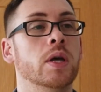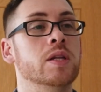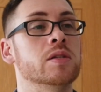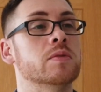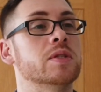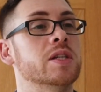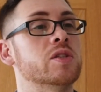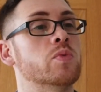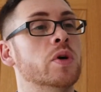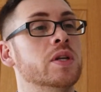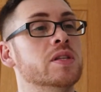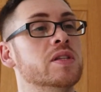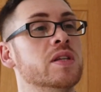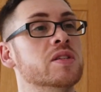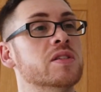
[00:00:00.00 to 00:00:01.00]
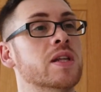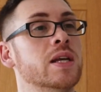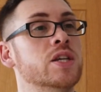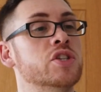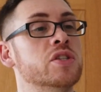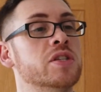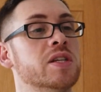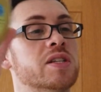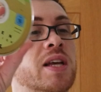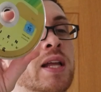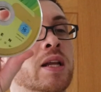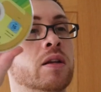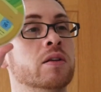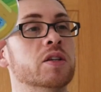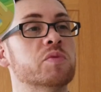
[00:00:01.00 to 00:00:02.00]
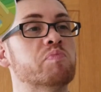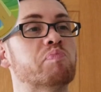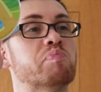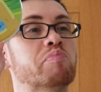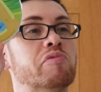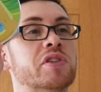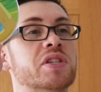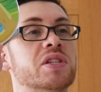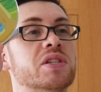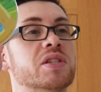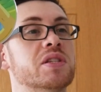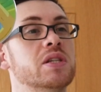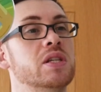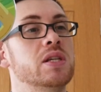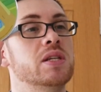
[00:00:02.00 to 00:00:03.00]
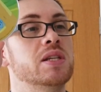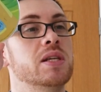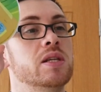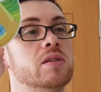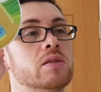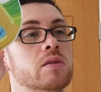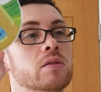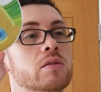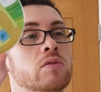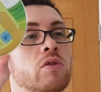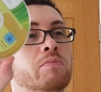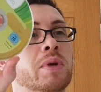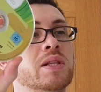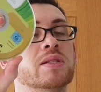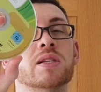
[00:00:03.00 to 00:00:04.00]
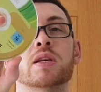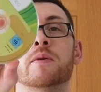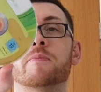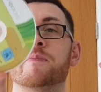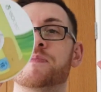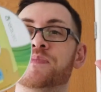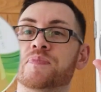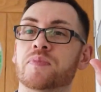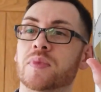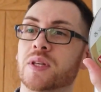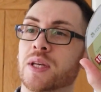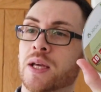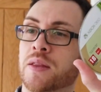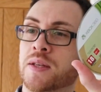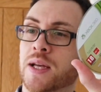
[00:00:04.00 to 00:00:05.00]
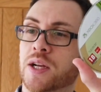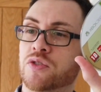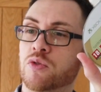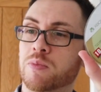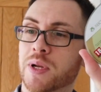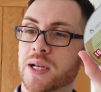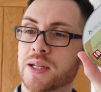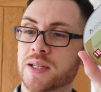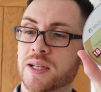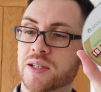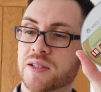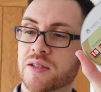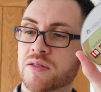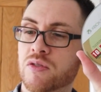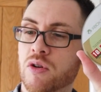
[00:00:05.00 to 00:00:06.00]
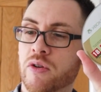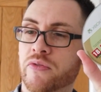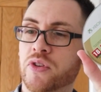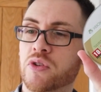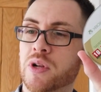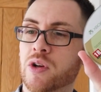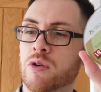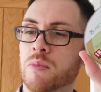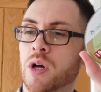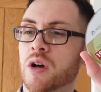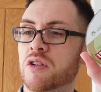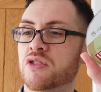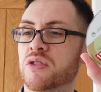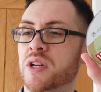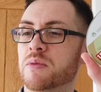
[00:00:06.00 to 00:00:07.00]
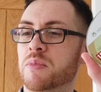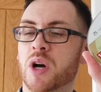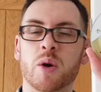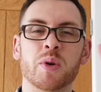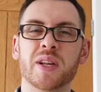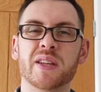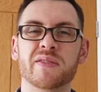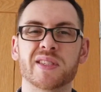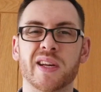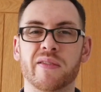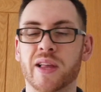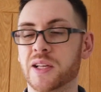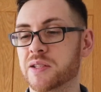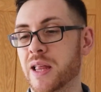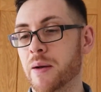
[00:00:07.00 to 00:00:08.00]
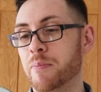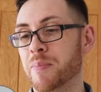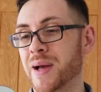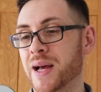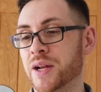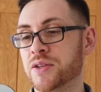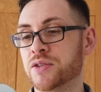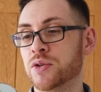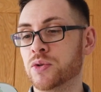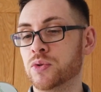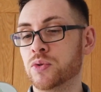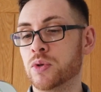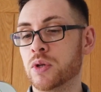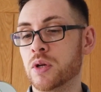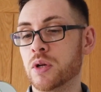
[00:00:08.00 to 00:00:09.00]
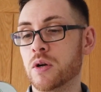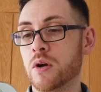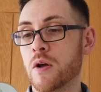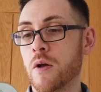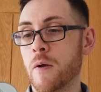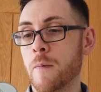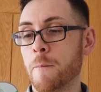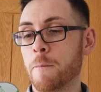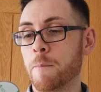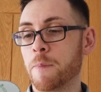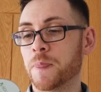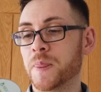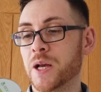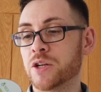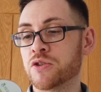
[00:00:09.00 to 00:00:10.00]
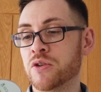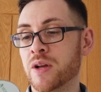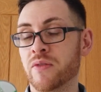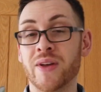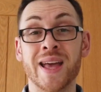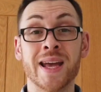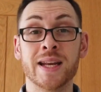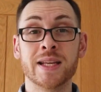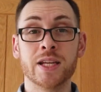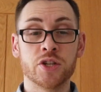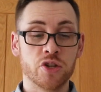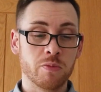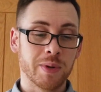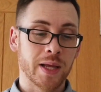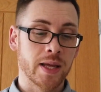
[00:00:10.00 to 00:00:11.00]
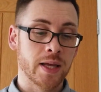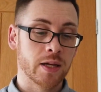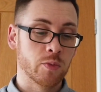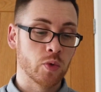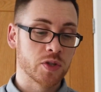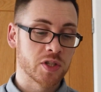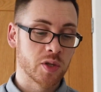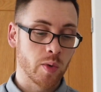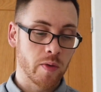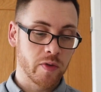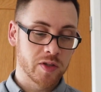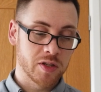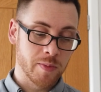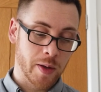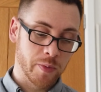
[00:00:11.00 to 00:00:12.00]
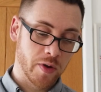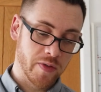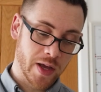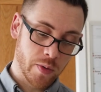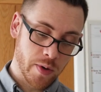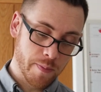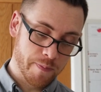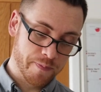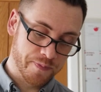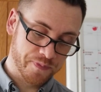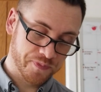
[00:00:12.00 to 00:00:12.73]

this one is the installation disc, and it looks pretty decent, not minty. And the actual play disc has got a few little marks on it, but I wouldn't even say that's that bad at all. That shouldn't have any issue playing whatsoever, so I'm happy with that one.